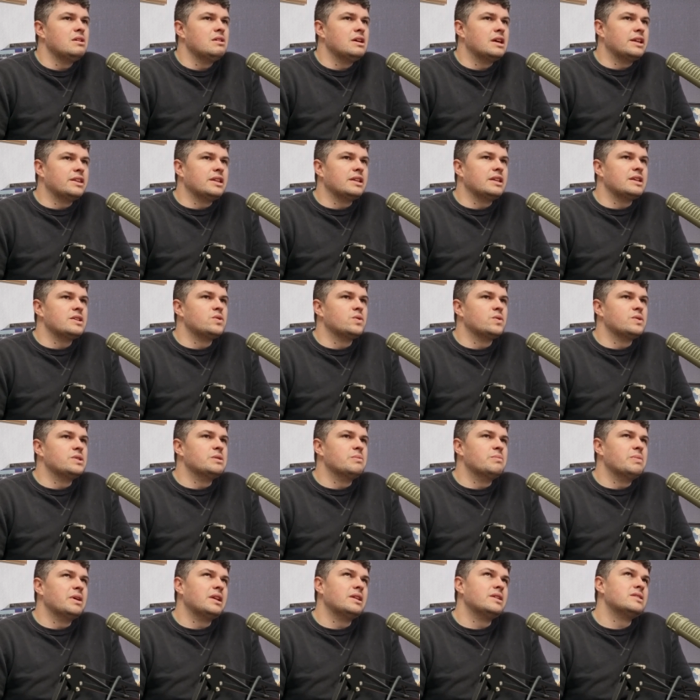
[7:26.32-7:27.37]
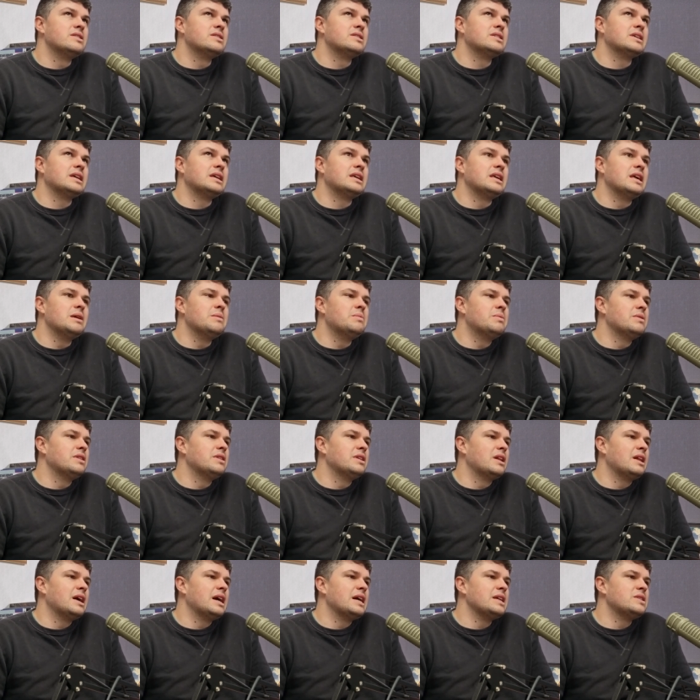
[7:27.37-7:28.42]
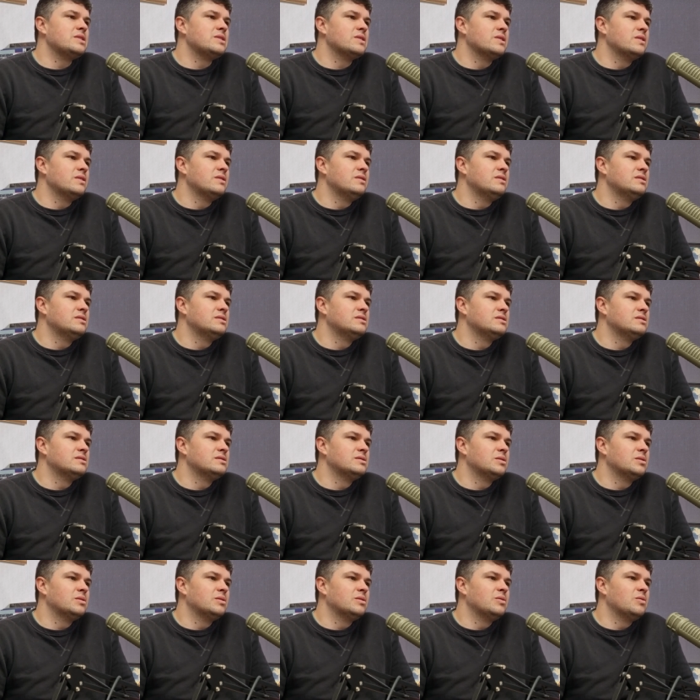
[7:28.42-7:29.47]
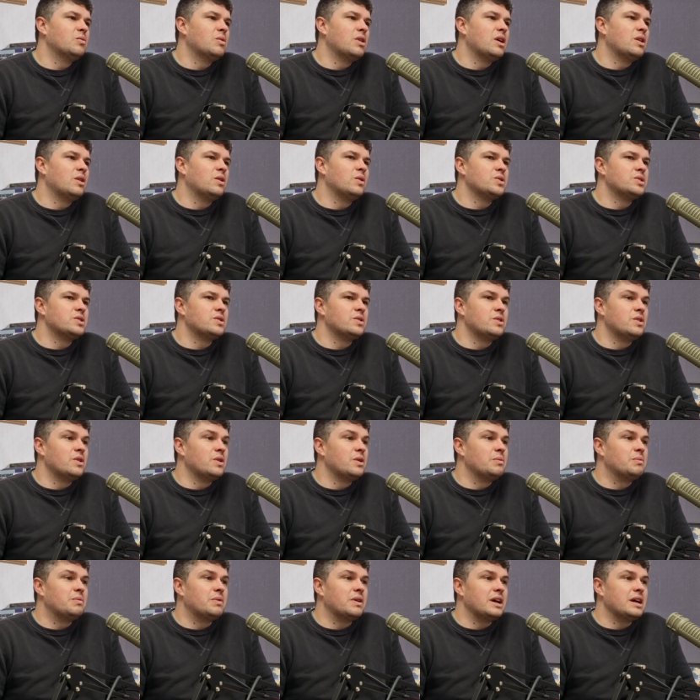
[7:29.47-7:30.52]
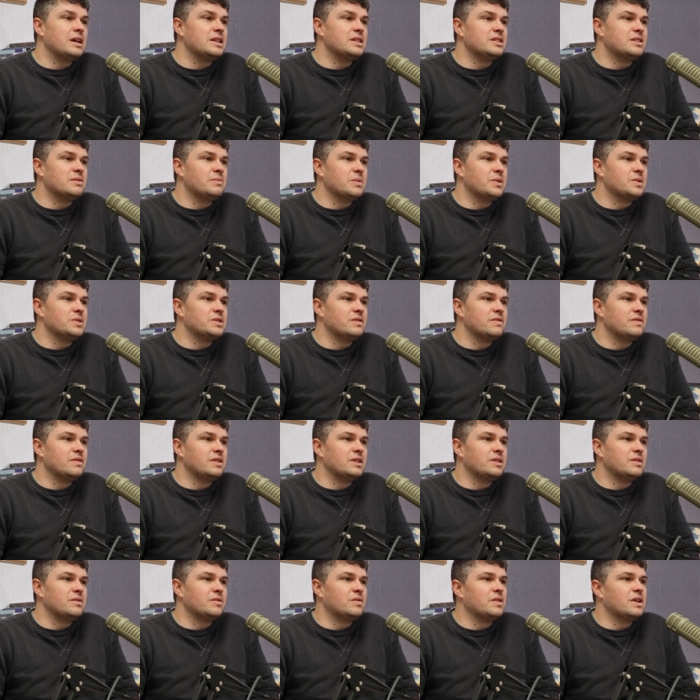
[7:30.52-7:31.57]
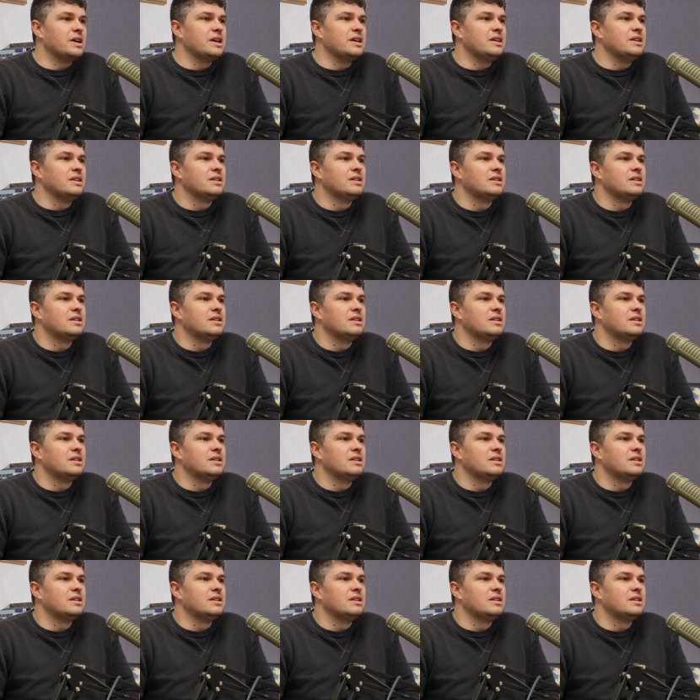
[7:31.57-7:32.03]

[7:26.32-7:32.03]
And I think that's always the balance is like keeping the lights on while also knowing brands the most effective way.